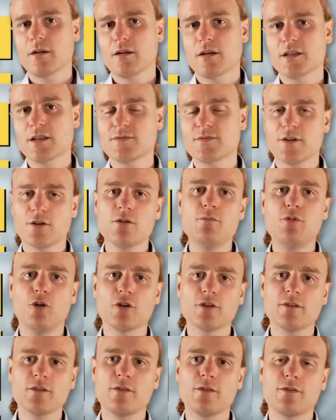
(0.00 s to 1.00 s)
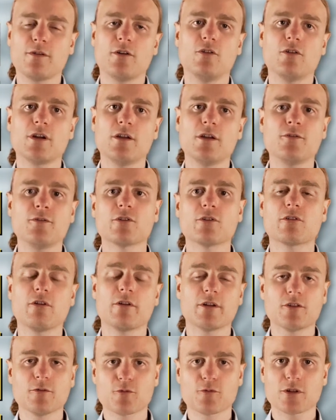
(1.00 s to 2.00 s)
It's very important, though, if you're going
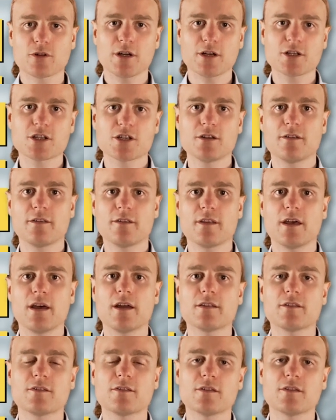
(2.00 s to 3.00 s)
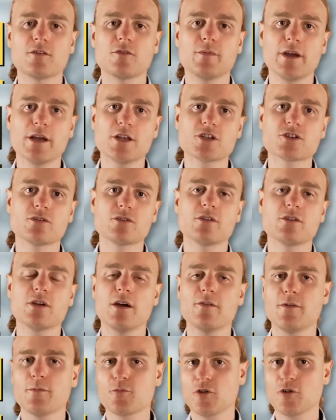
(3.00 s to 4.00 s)
into production, that you make sure you
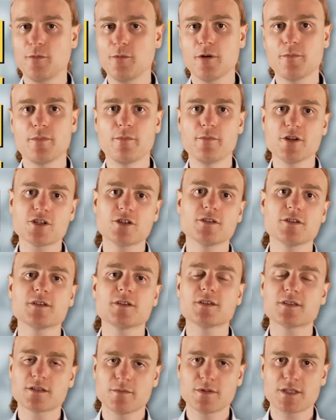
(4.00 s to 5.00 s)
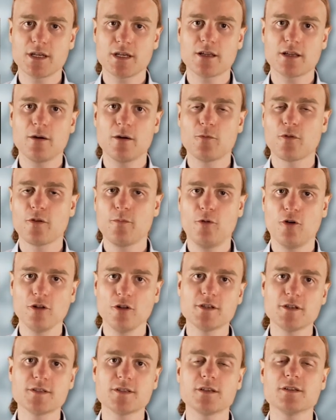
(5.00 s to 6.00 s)
have a proper permission system set up with
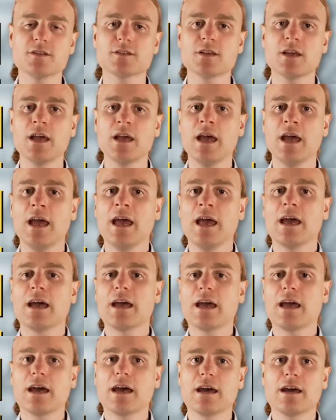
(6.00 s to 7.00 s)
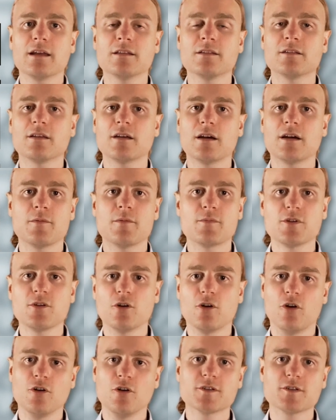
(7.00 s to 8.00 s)
policies, and you're
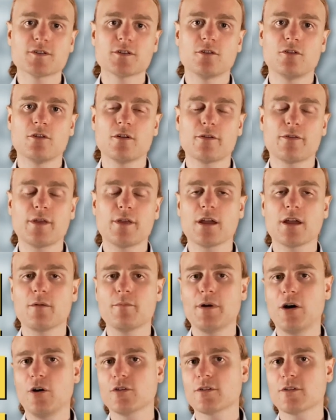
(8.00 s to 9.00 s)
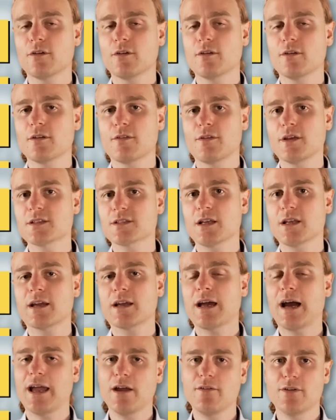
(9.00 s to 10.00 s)
also thinking about things like
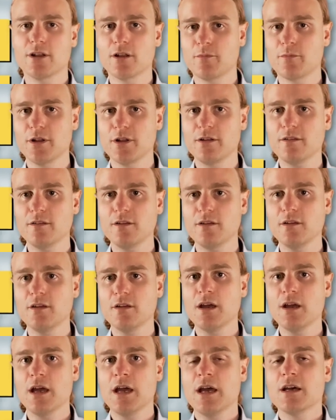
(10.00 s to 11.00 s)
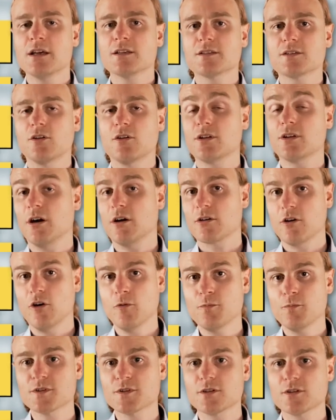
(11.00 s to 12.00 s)
high availability. So there are
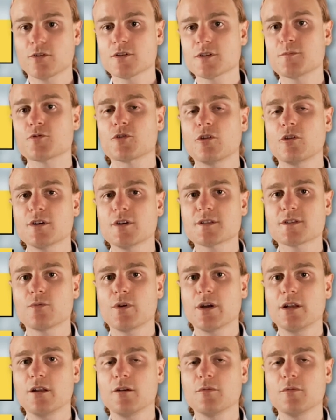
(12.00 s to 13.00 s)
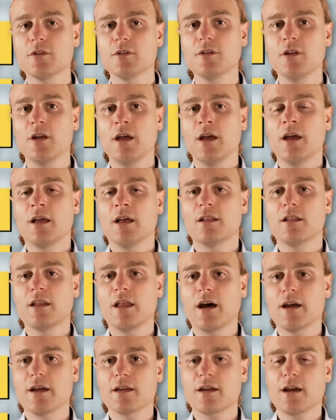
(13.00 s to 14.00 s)
open source brokers available,
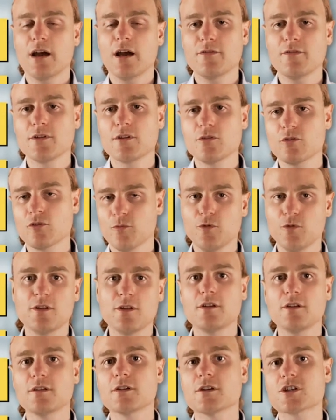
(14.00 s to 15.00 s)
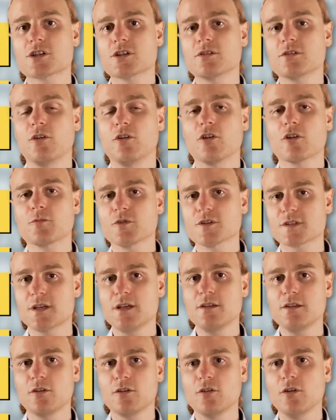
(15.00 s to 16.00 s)
like HiveMQ Community Edition or
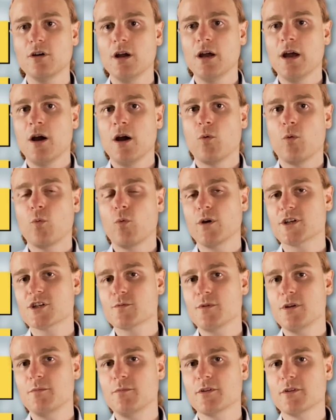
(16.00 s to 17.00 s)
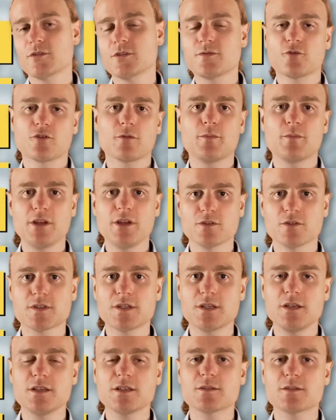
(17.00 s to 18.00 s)
Mosquito, which people use for the
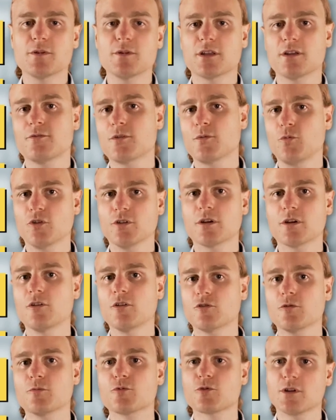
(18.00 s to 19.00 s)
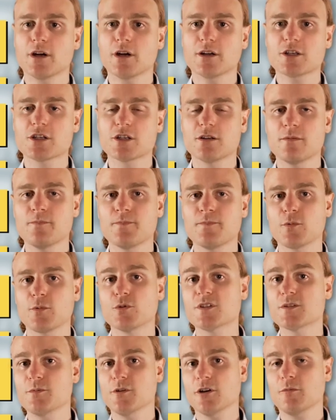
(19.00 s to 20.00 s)
POCs. But if you want to go to production
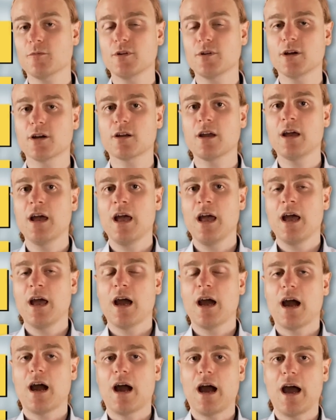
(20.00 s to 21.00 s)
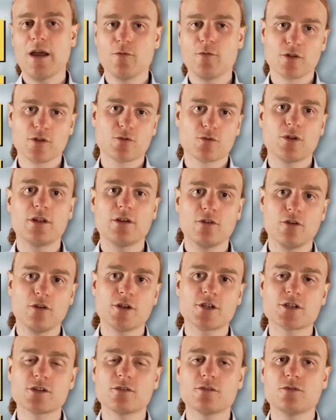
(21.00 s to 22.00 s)
with Sparkplug, I would really
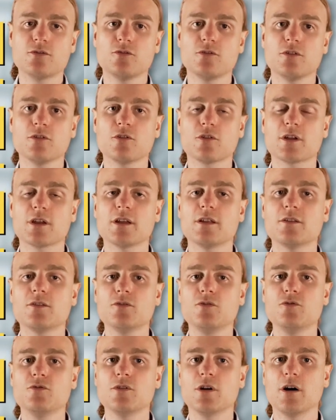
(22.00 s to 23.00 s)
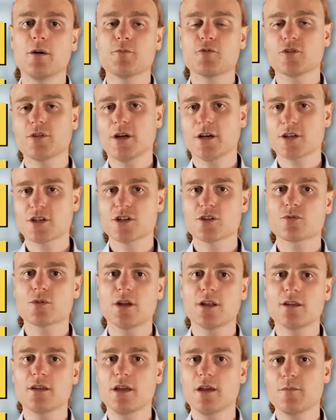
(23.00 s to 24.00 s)
urge you to look into a
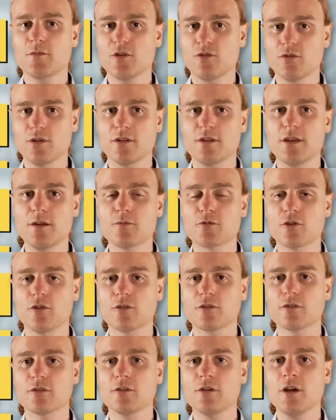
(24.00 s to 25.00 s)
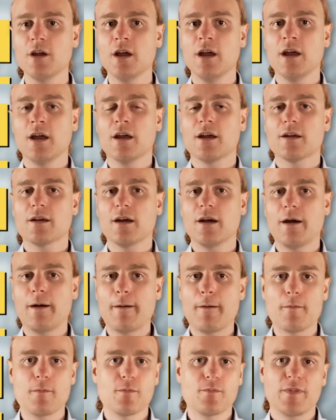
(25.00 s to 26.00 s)
production-ready MQTT broker
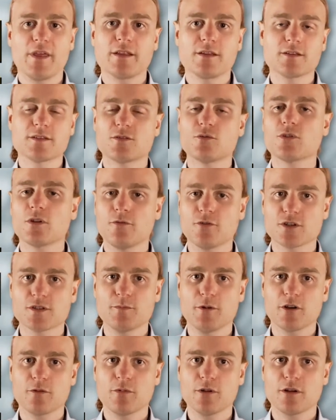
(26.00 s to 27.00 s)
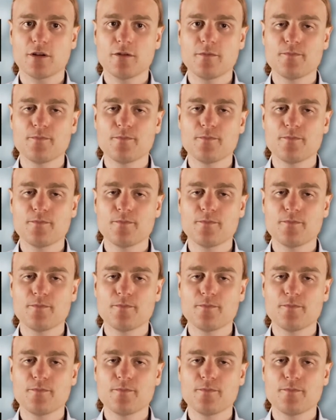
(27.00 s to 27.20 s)
that is suited for Sparkplug.